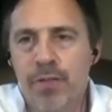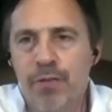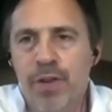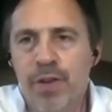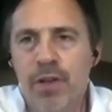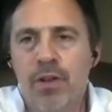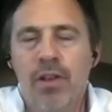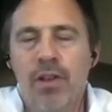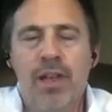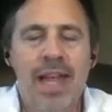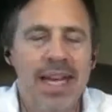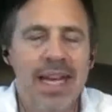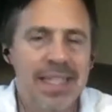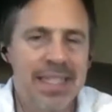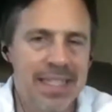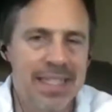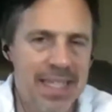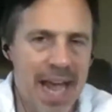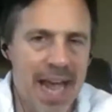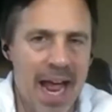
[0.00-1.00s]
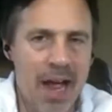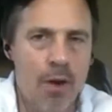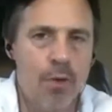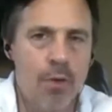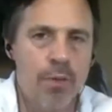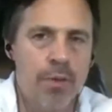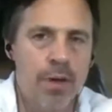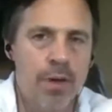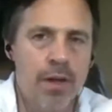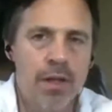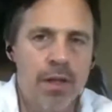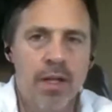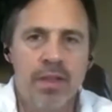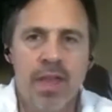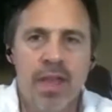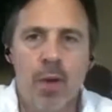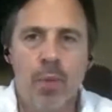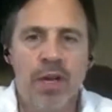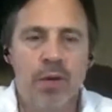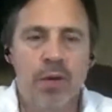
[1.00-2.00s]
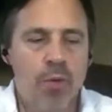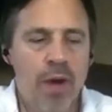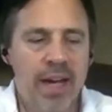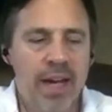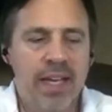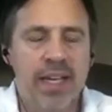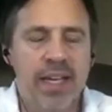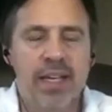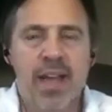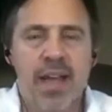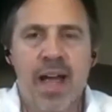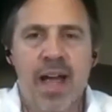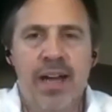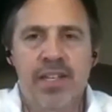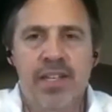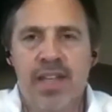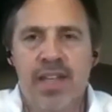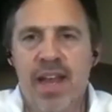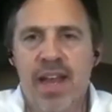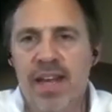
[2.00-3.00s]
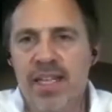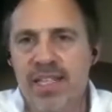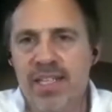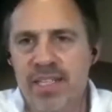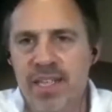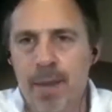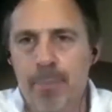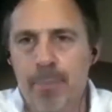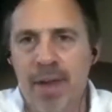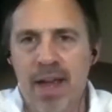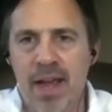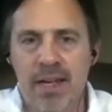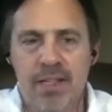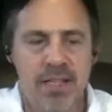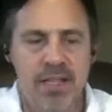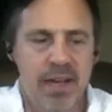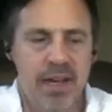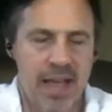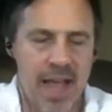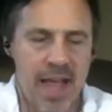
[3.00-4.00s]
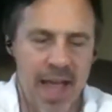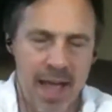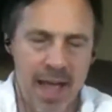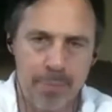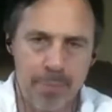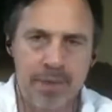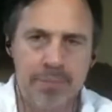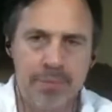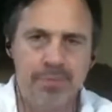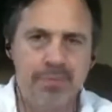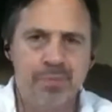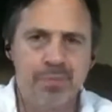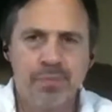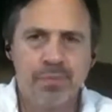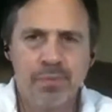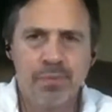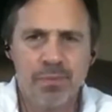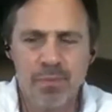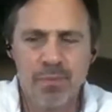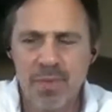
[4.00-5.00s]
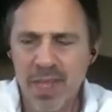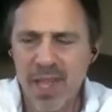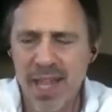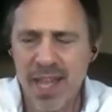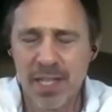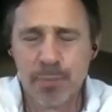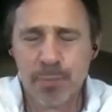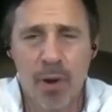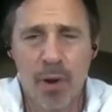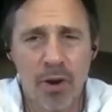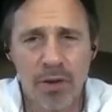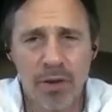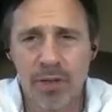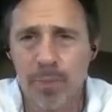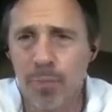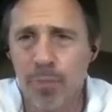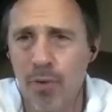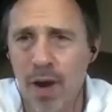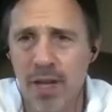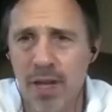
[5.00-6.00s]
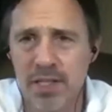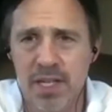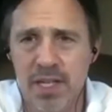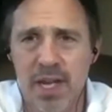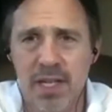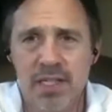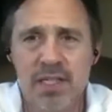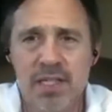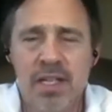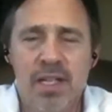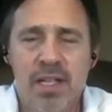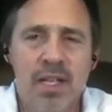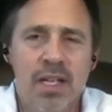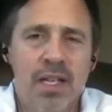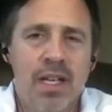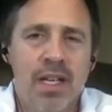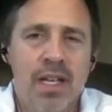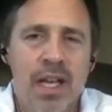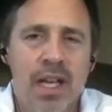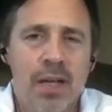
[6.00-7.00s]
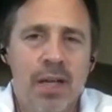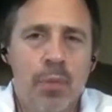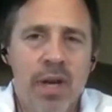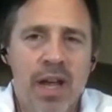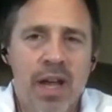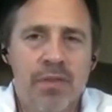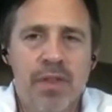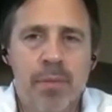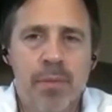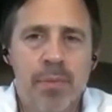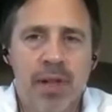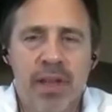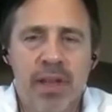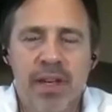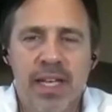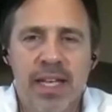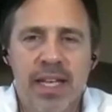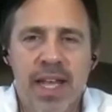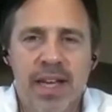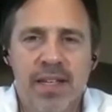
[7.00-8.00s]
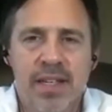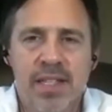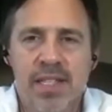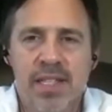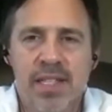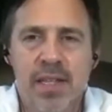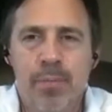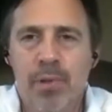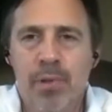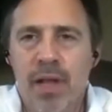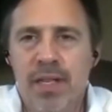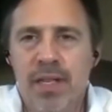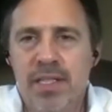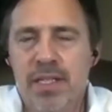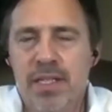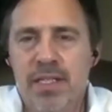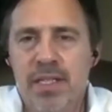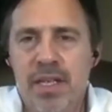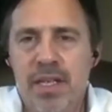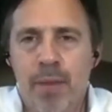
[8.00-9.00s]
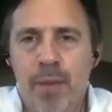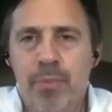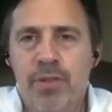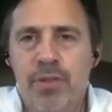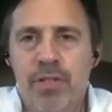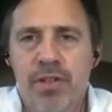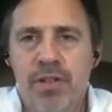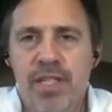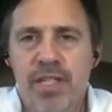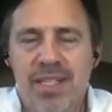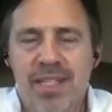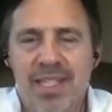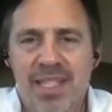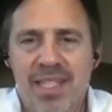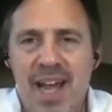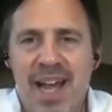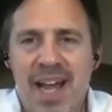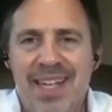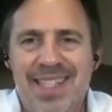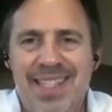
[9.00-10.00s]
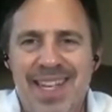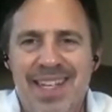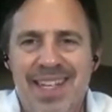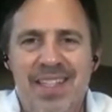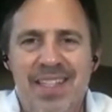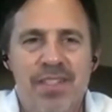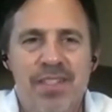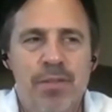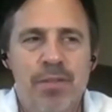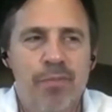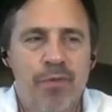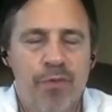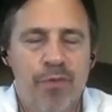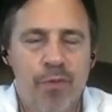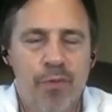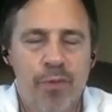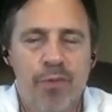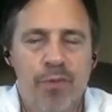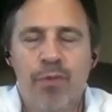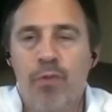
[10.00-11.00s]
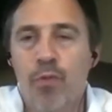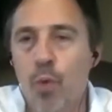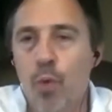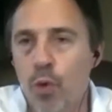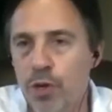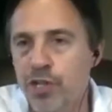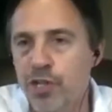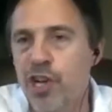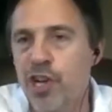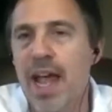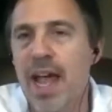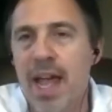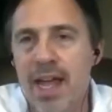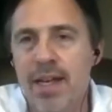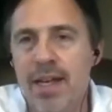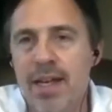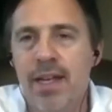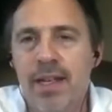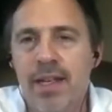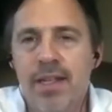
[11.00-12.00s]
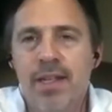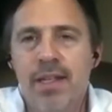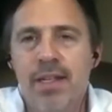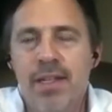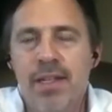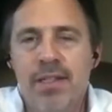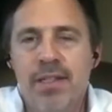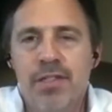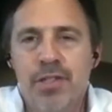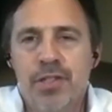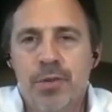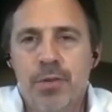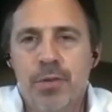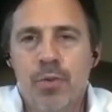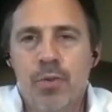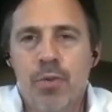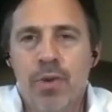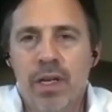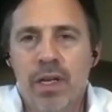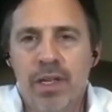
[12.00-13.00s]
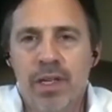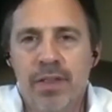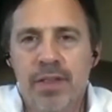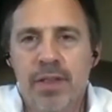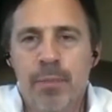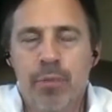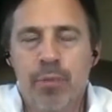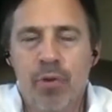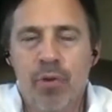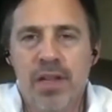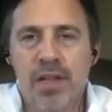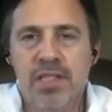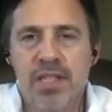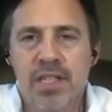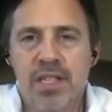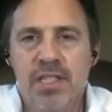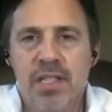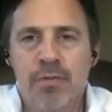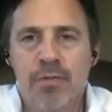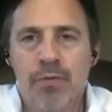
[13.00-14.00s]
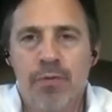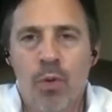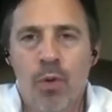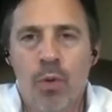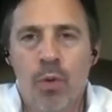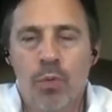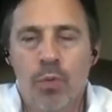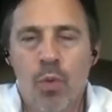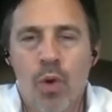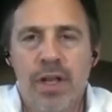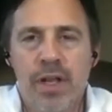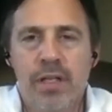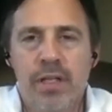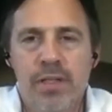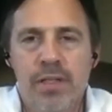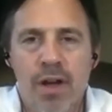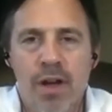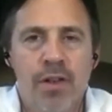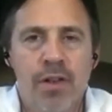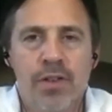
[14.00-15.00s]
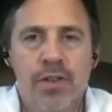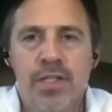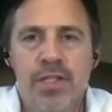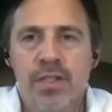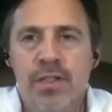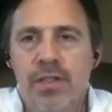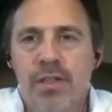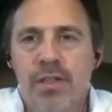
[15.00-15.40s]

to feel let down, that we recognize that any setbacks that happen as part of the process, and we have the ability again to see the blessings and opportunities disguised in it to forge ahead, to let the process unfold what it does.